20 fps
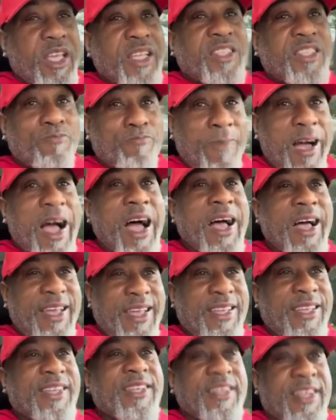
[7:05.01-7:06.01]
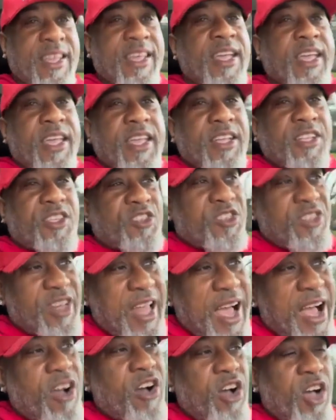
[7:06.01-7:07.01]
It's mine. It's
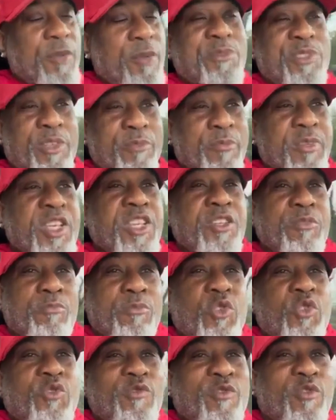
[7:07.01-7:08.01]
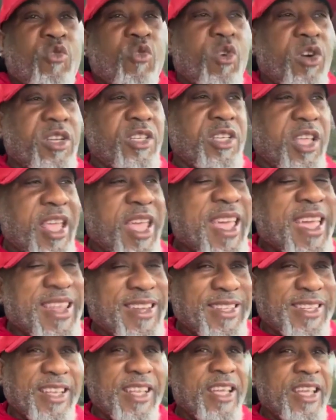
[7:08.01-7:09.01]
now up to me to move towards
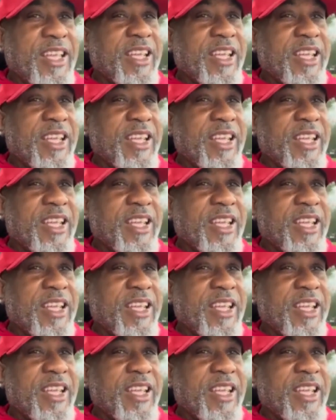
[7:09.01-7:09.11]
it.